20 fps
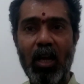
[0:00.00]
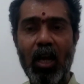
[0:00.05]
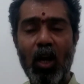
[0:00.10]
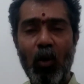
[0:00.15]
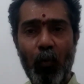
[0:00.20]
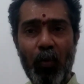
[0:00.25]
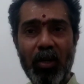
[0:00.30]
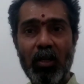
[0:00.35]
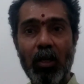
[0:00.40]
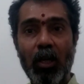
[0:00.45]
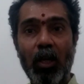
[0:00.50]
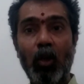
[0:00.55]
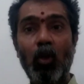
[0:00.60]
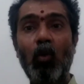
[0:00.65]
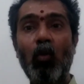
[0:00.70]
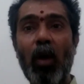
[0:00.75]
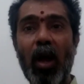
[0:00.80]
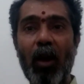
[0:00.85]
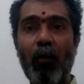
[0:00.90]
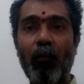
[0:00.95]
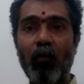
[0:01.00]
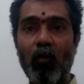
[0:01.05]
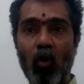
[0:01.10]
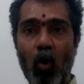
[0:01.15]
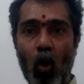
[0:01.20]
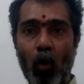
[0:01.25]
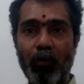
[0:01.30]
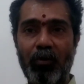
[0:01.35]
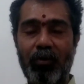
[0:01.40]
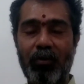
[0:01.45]
When you have
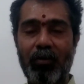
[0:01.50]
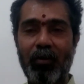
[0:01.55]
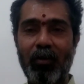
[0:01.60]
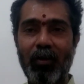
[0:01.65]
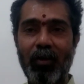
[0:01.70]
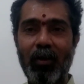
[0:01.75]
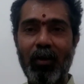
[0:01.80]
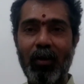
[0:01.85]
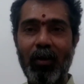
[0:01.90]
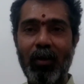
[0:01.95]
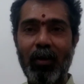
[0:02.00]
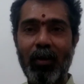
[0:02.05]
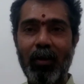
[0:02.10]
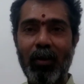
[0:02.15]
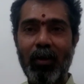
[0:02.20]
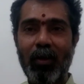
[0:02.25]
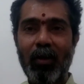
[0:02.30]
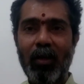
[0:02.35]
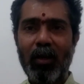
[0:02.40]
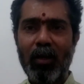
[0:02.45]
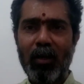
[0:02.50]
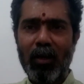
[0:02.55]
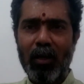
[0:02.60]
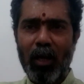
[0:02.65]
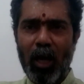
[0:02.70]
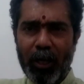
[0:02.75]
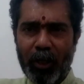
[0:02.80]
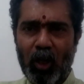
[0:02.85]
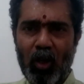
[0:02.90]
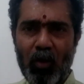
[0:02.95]
got
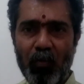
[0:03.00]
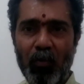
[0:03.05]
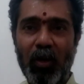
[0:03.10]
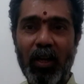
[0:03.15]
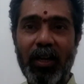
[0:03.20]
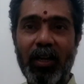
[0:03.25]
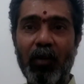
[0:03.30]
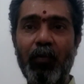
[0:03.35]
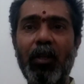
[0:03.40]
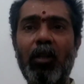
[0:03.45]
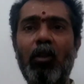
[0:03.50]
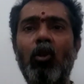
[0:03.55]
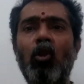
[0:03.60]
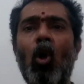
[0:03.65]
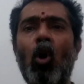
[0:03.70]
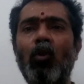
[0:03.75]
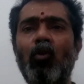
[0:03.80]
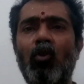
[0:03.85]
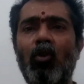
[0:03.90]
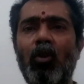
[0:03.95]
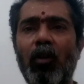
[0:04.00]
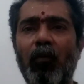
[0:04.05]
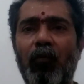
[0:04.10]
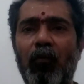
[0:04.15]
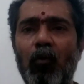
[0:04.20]
accumulated with lots of